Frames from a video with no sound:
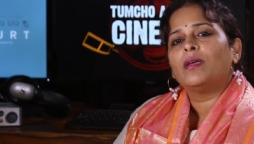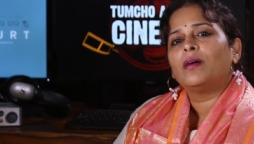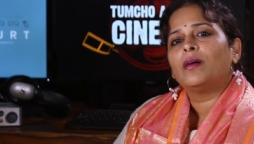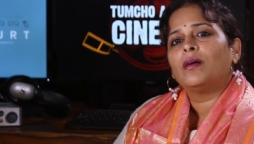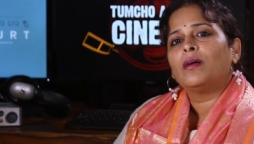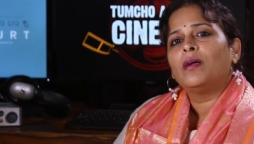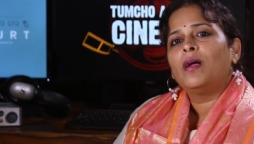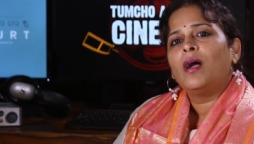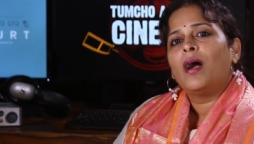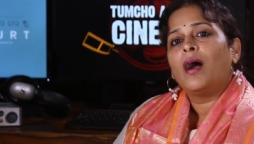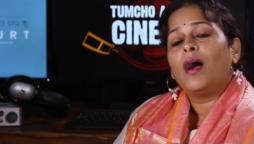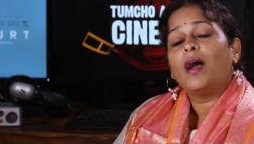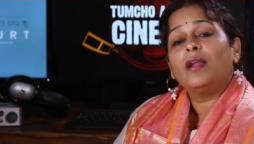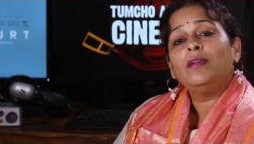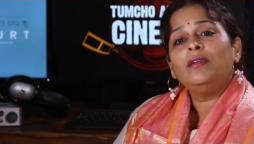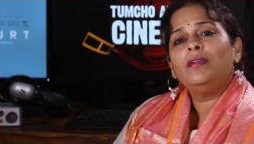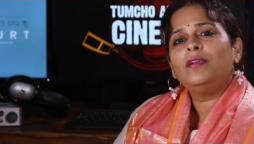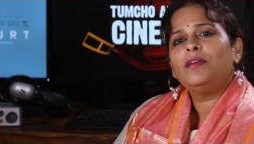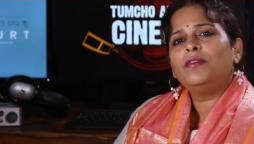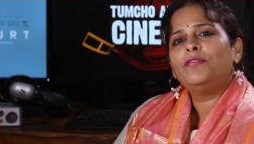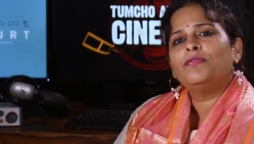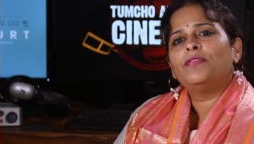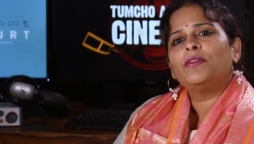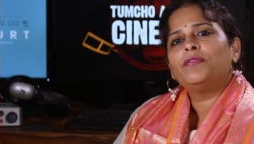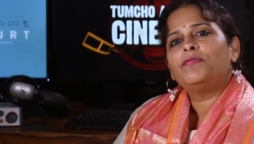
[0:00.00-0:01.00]
the
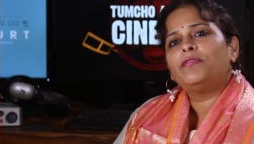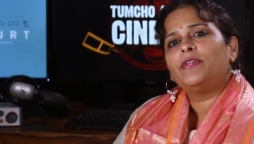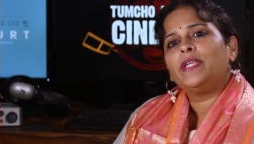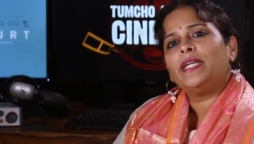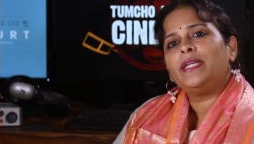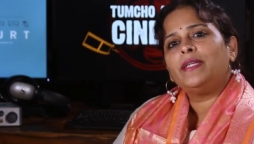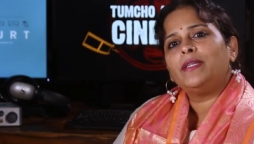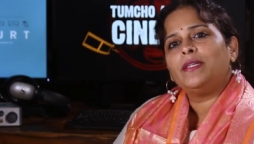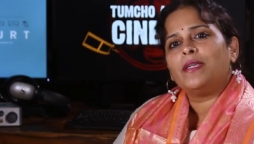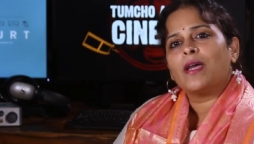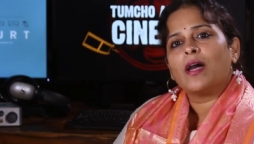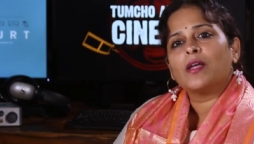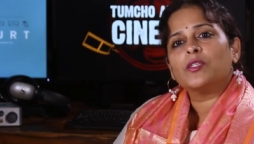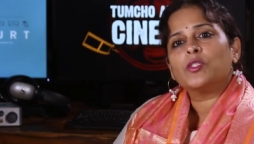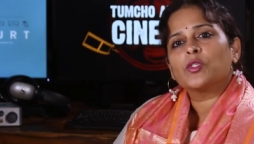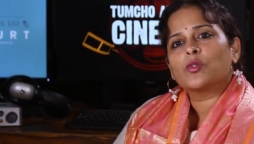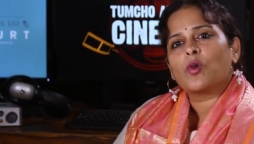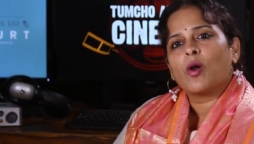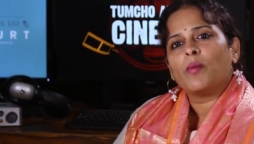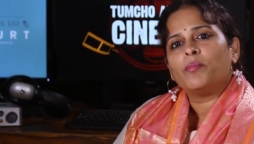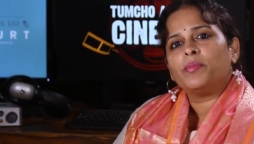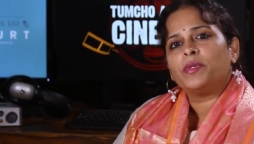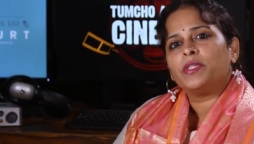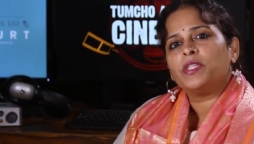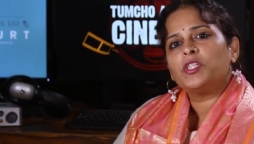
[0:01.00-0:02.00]
under 15 dance
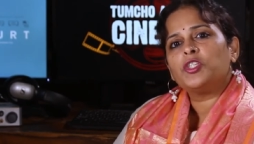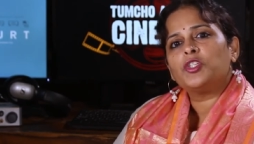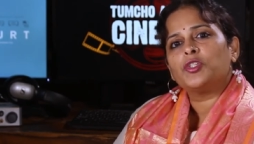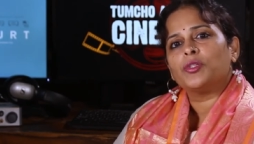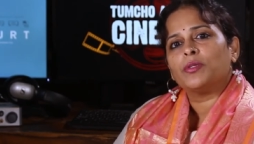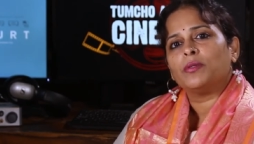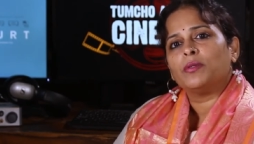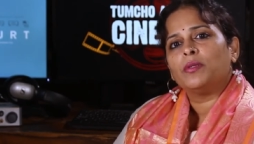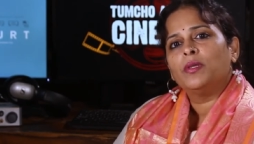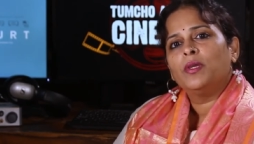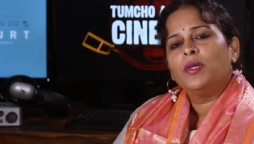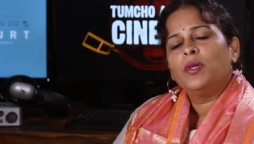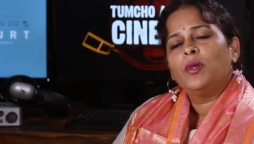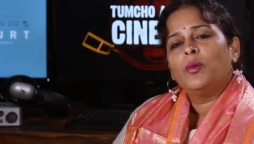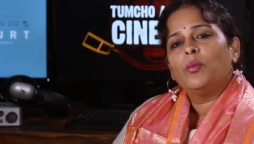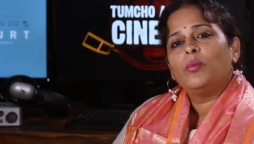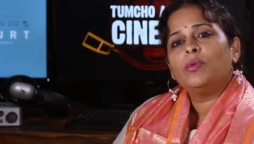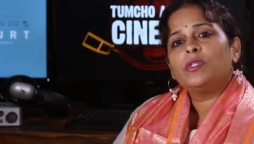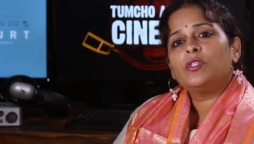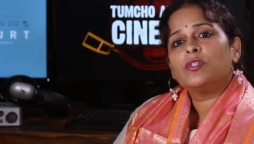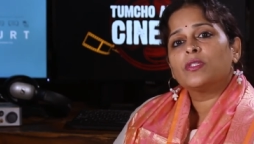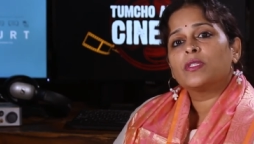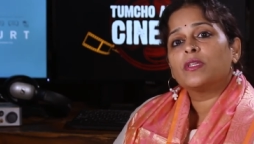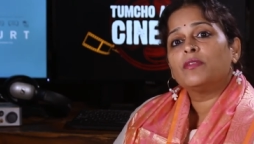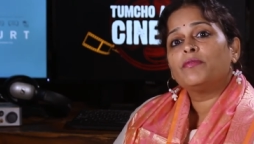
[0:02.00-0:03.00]
competition,
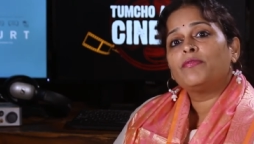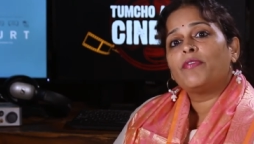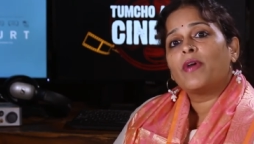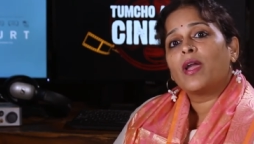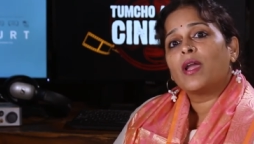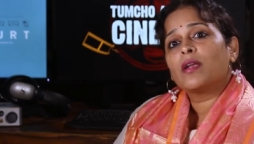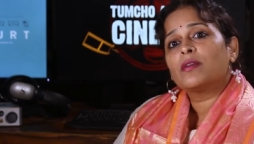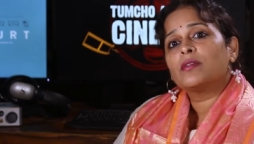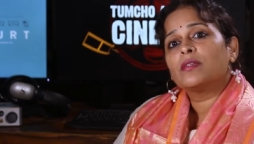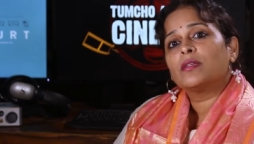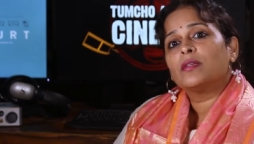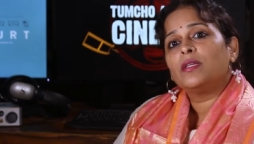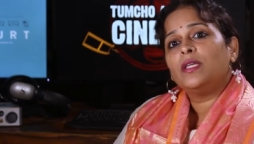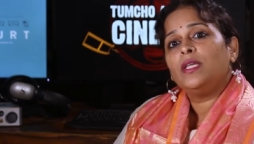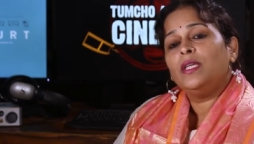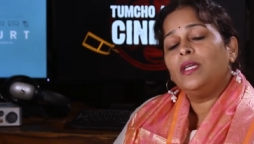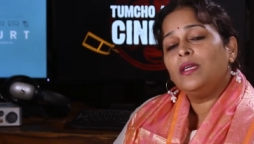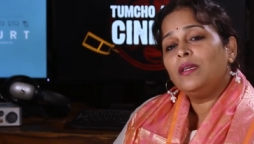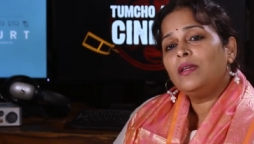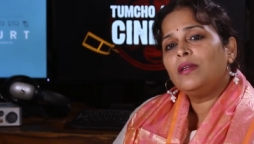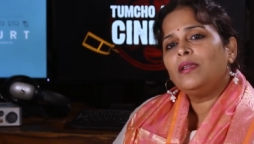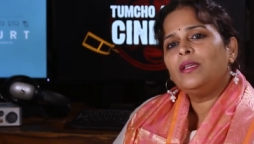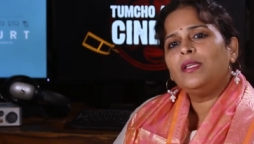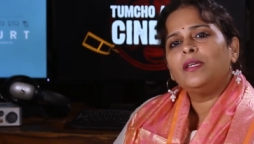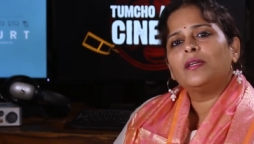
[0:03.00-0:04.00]
which is in fact
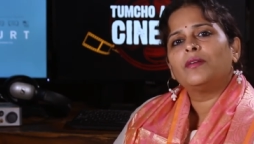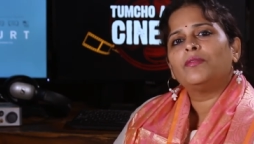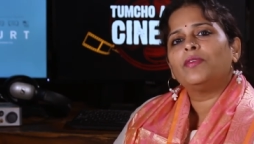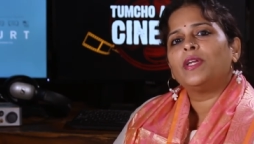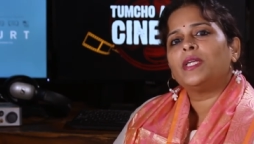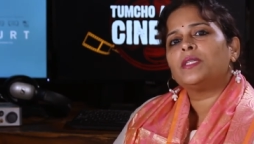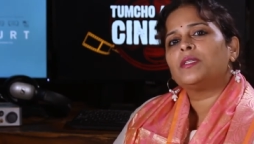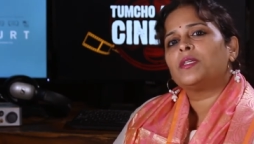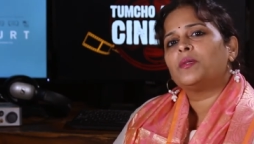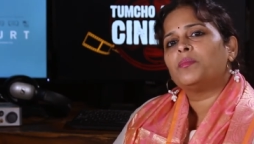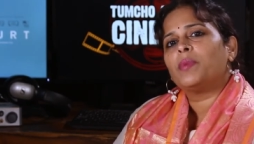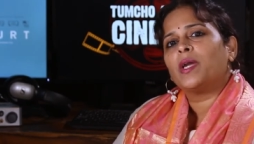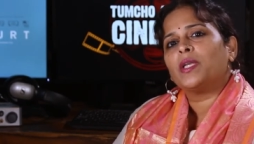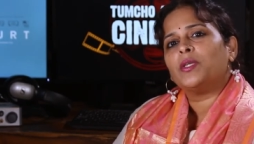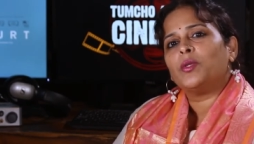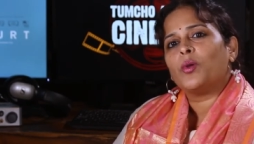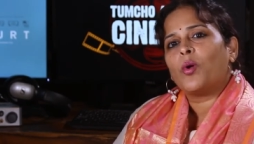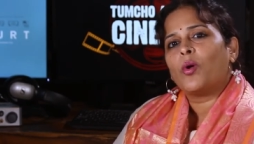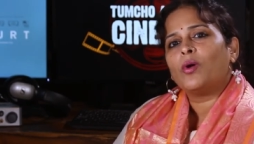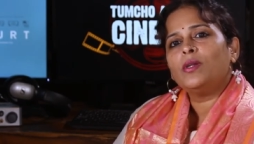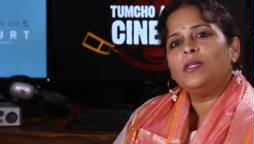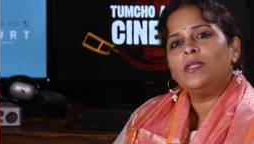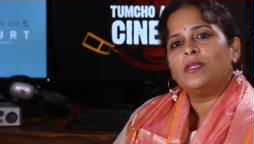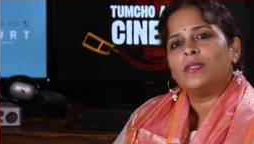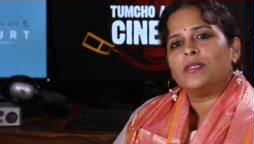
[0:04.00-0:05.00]
eagerly awaited by the
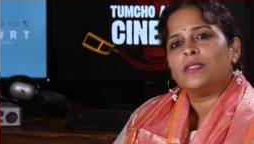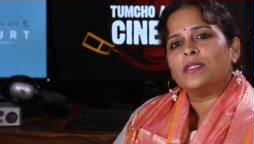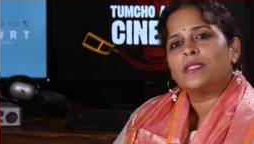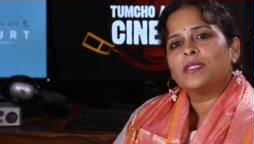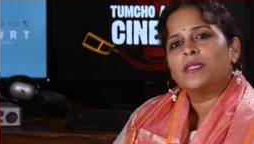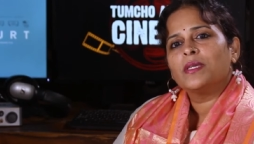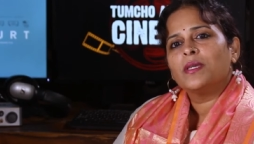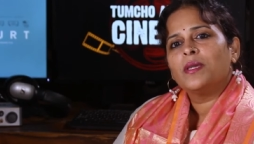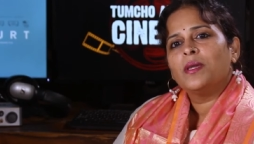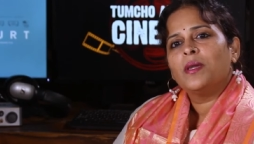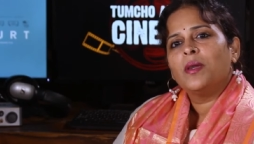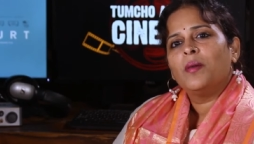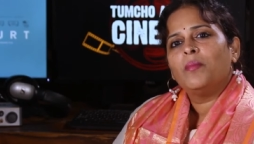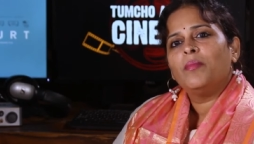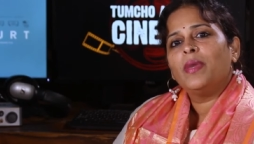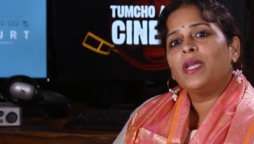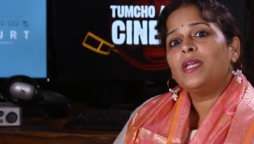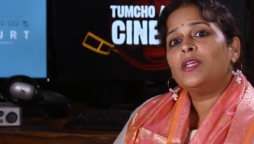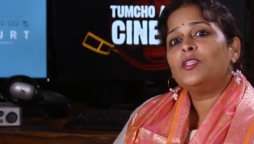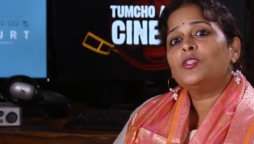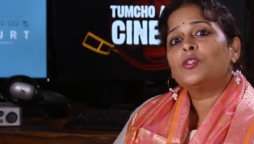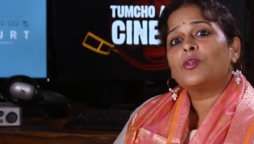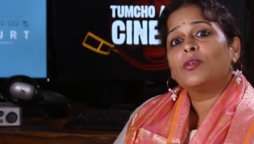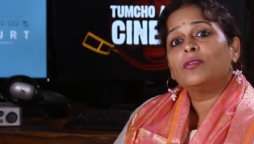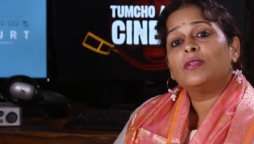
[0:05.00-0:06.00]
audience,
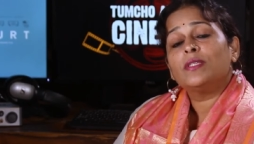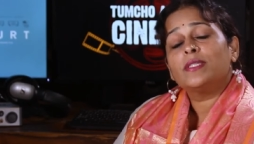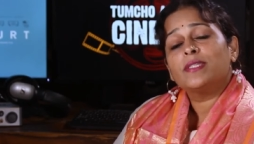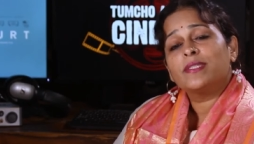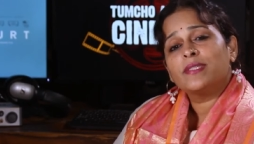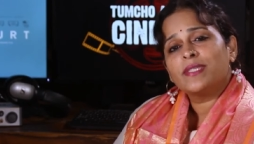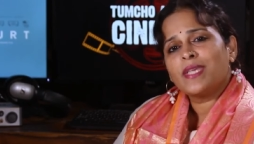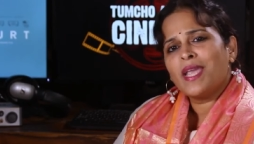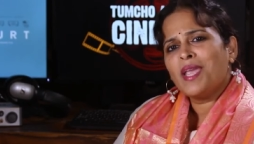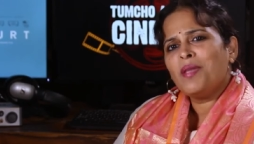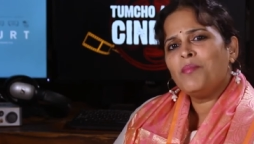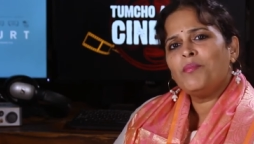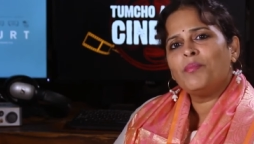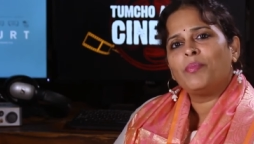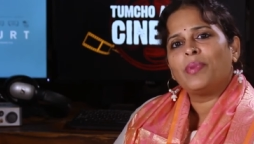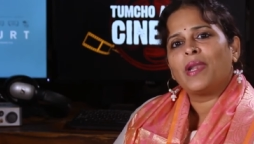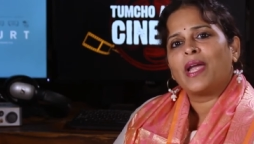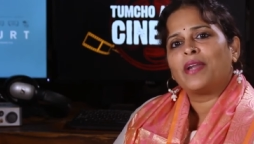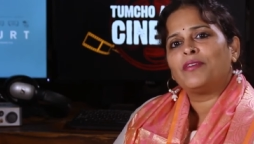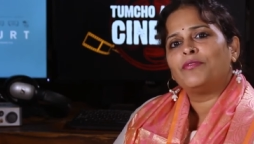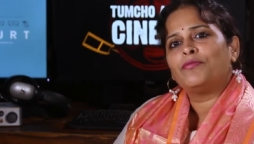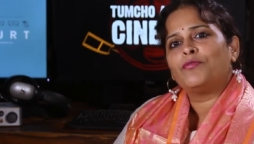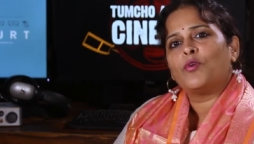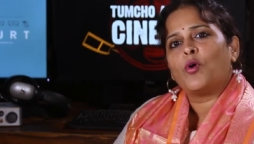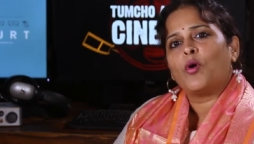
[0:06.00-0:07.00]
begins on the same
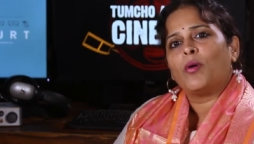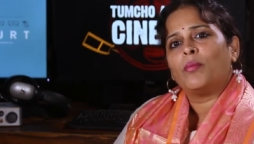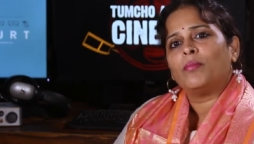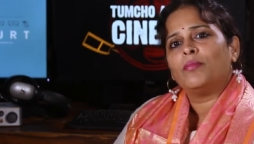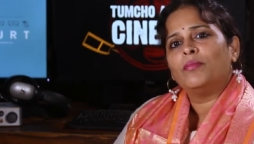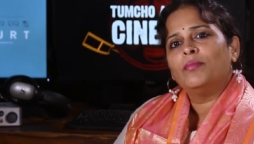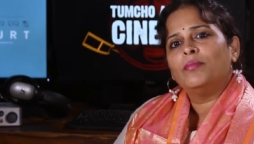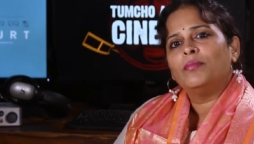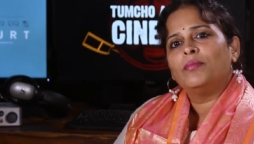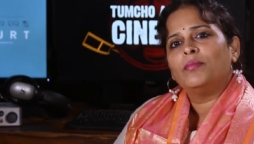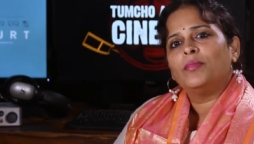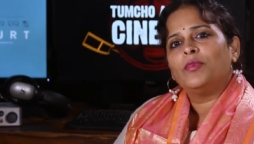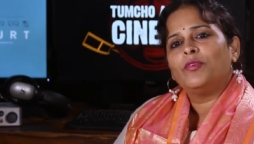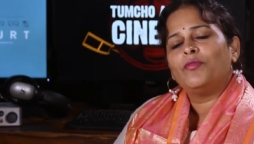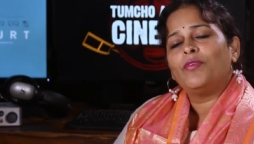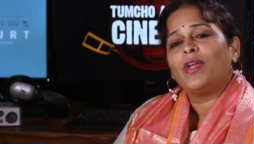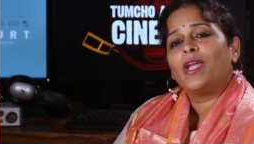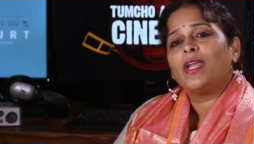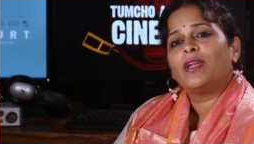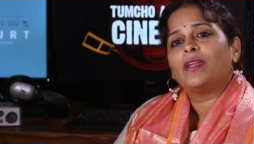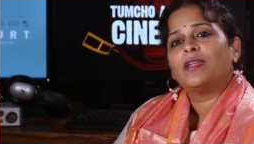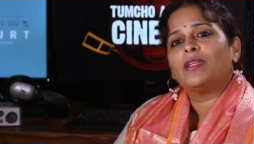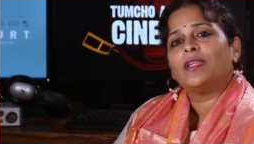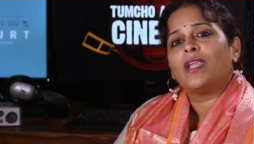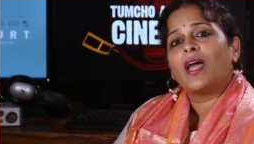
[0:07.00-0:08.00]
platform
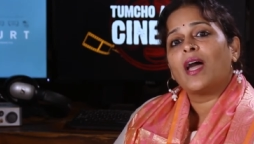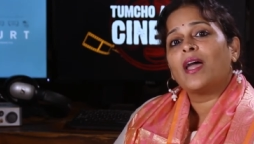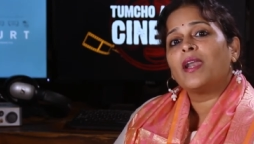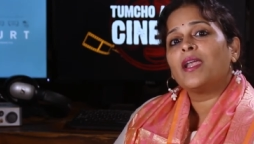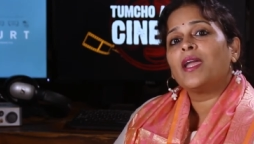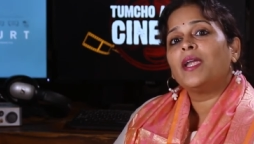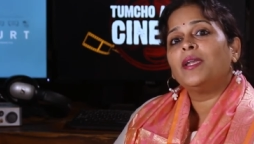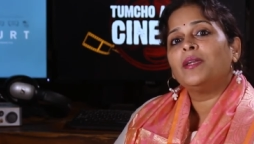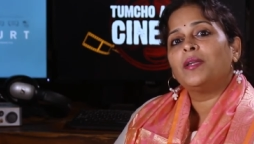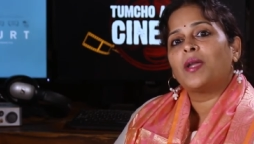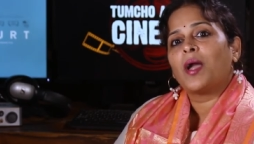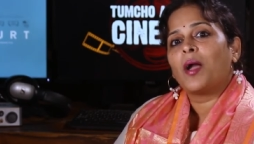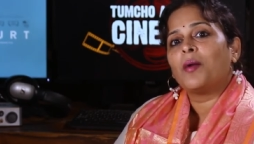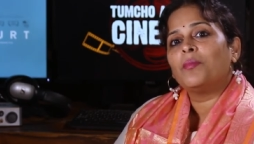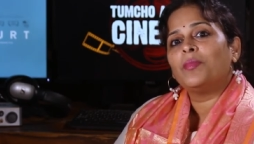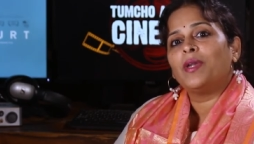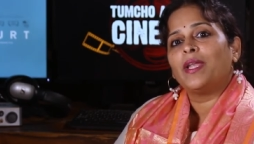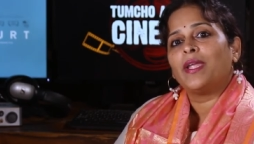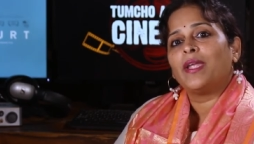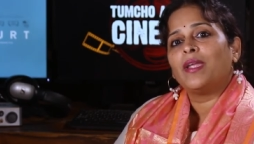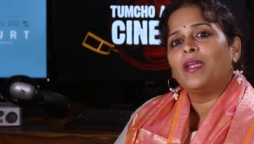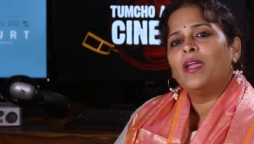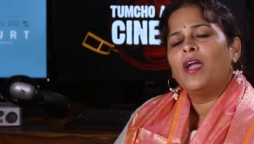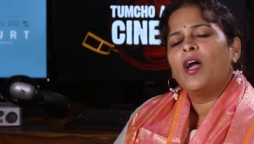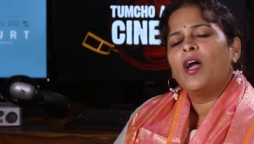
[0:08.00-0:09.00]
where Narayan Kamble